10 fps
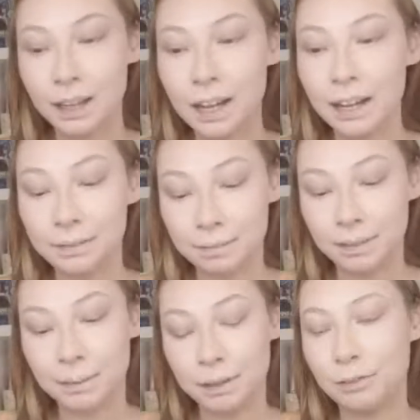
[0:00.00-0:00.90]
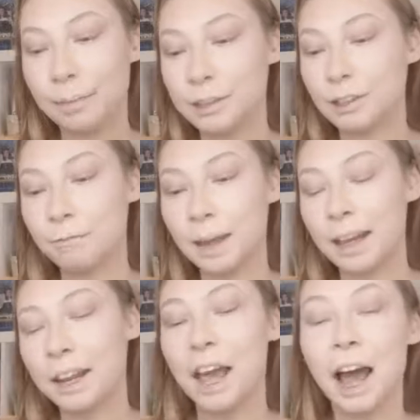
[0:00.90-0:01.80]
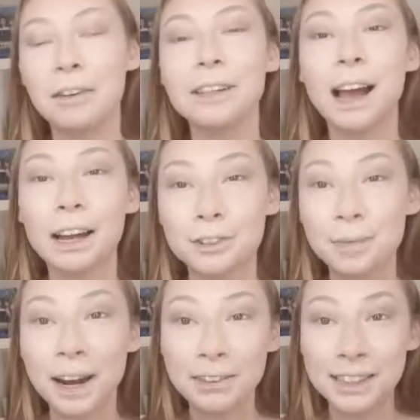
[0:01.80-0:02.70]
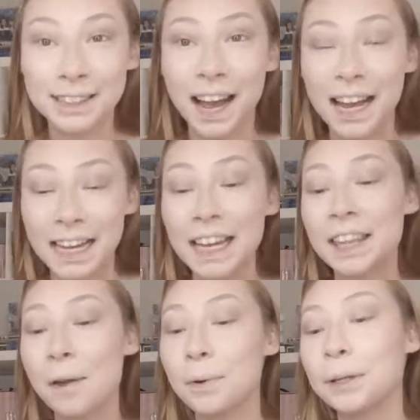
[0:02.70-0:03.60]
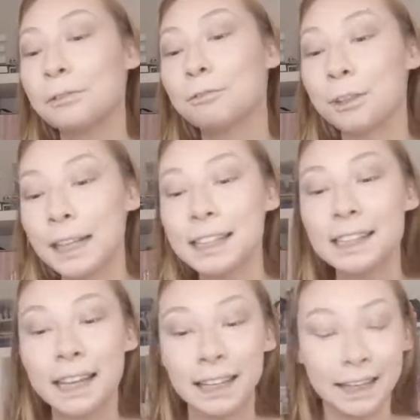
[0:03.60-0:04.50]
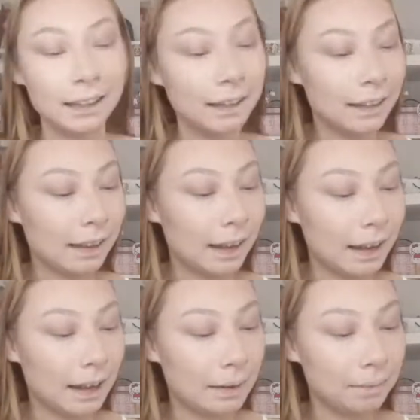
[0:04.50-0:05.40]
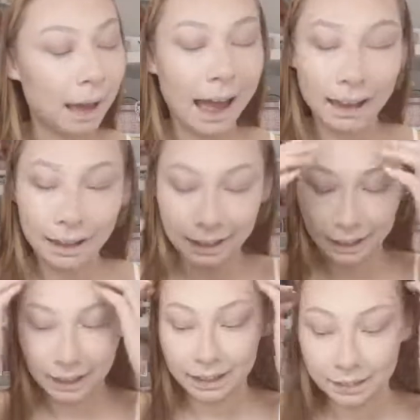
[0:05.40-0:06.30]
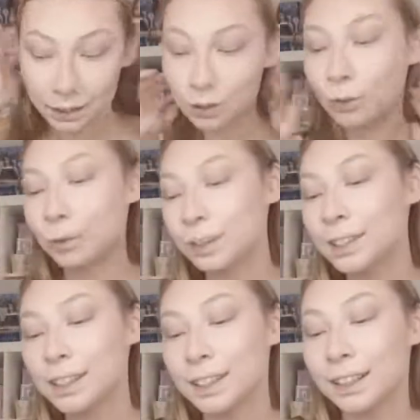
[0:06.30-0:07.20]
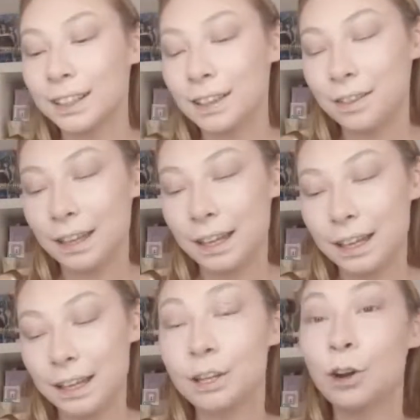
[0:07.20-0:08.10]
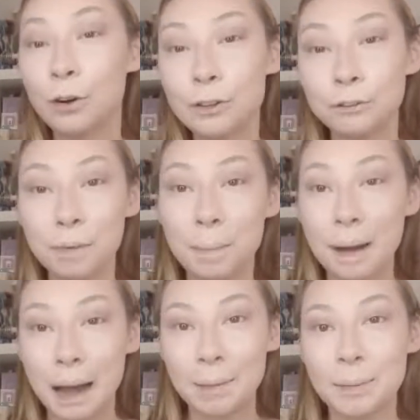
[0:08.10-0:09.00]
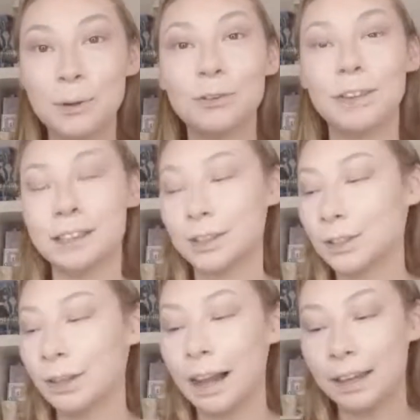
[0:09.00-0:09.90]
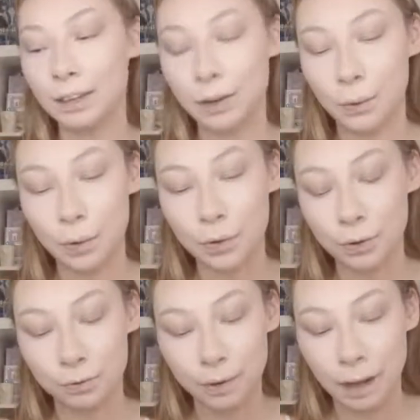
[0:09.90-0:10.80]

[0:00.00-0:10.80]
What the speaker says: Let me rub this off my hand. I dreamt that I was at Target and they were reselling in the stores the dolls from the Barbie movies. So like, you know, all the